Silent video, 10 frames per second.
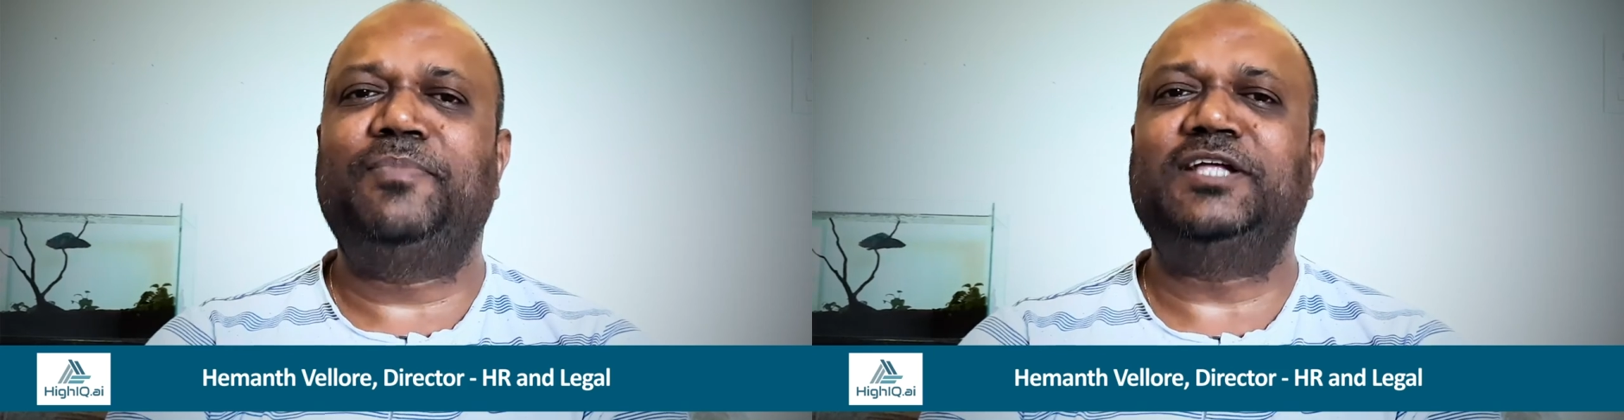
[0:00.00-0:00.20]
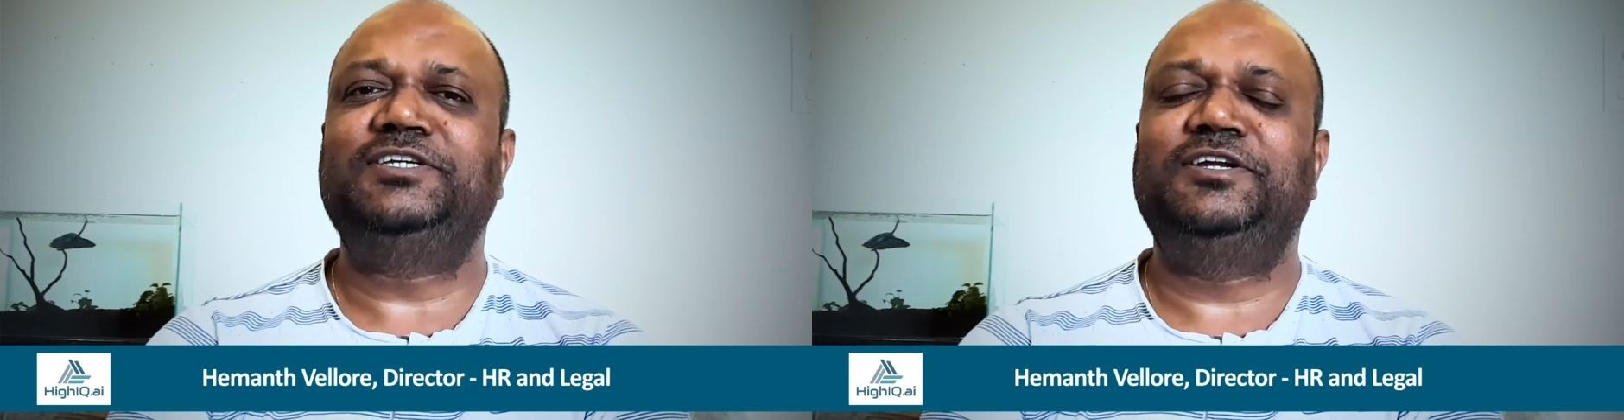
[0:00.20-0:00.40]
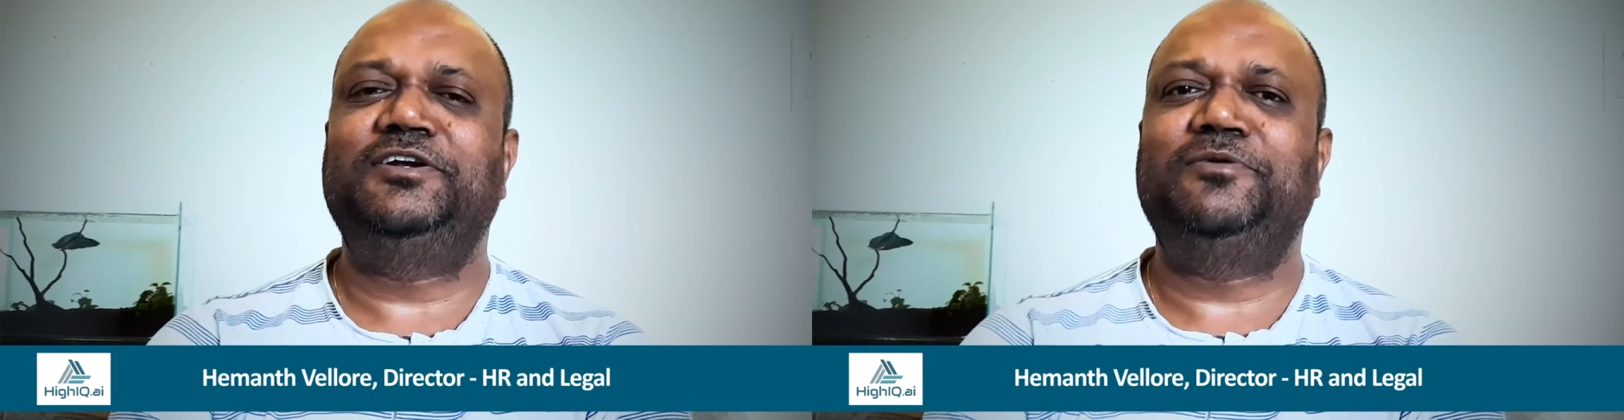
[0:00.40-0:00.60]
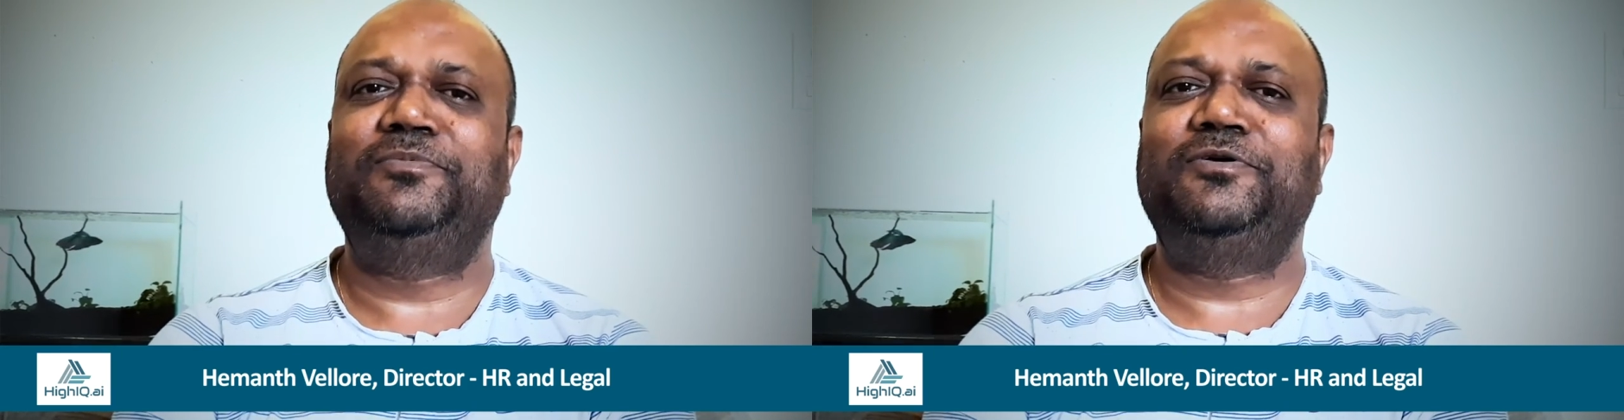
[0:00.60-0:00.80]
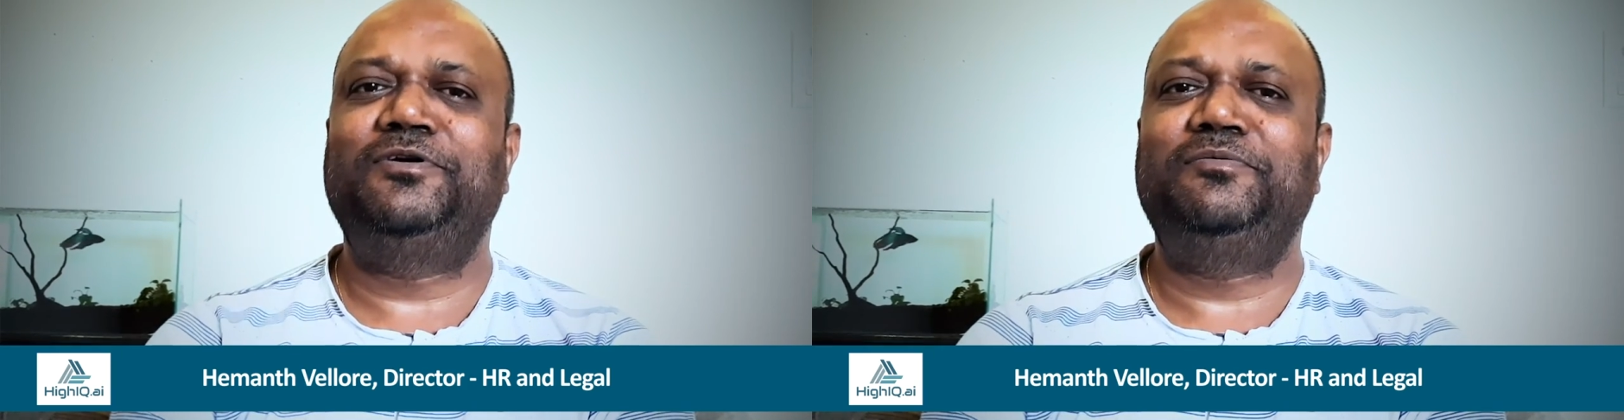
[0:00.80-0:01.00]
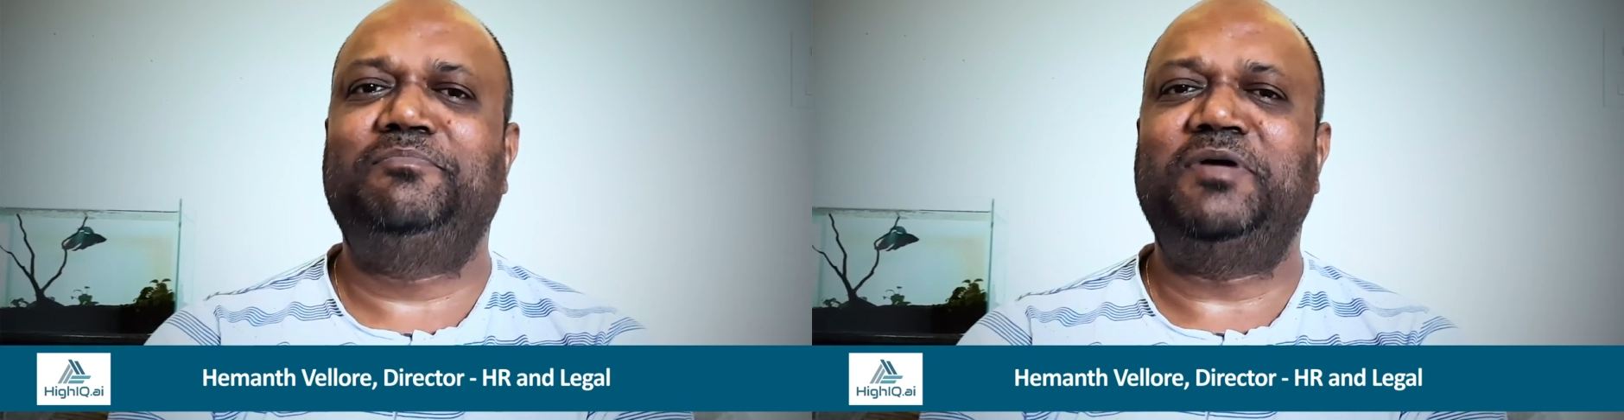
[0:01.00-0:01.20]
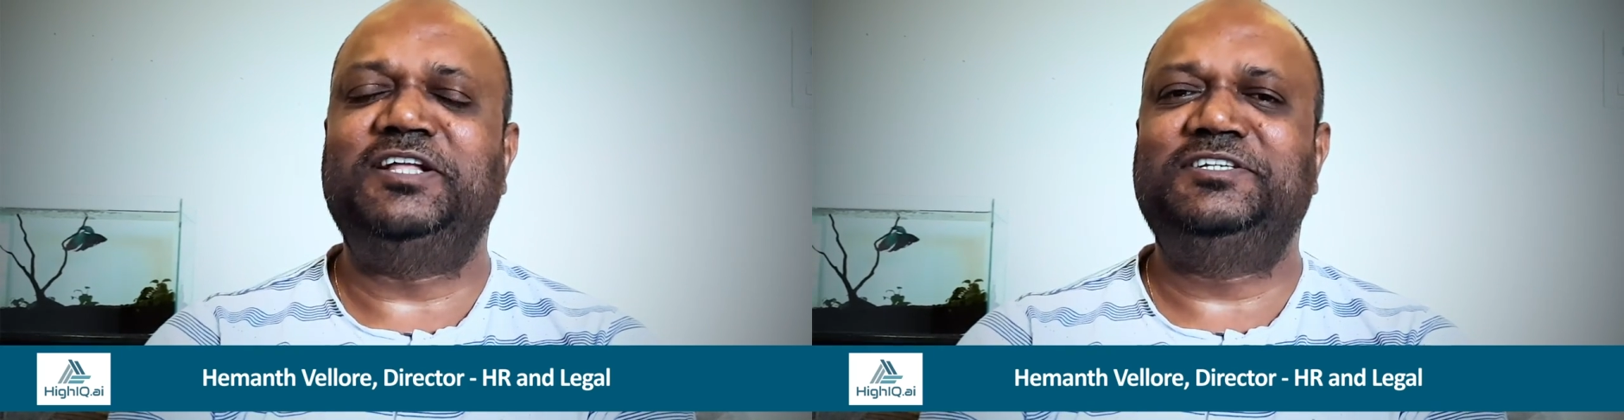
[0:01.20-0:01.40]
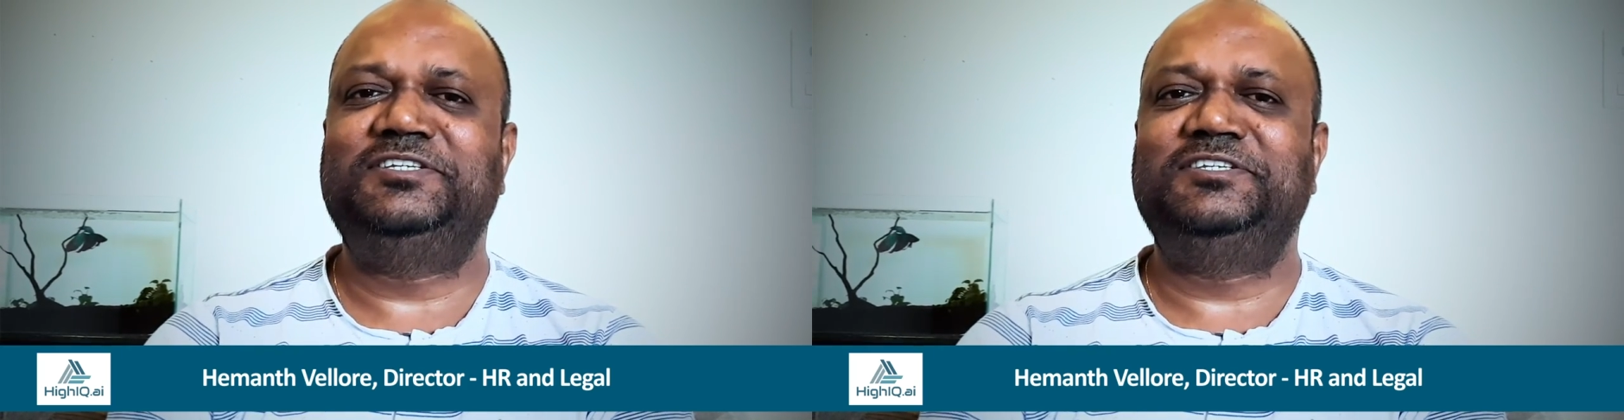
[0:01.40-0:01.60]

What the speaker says: passionate about pets.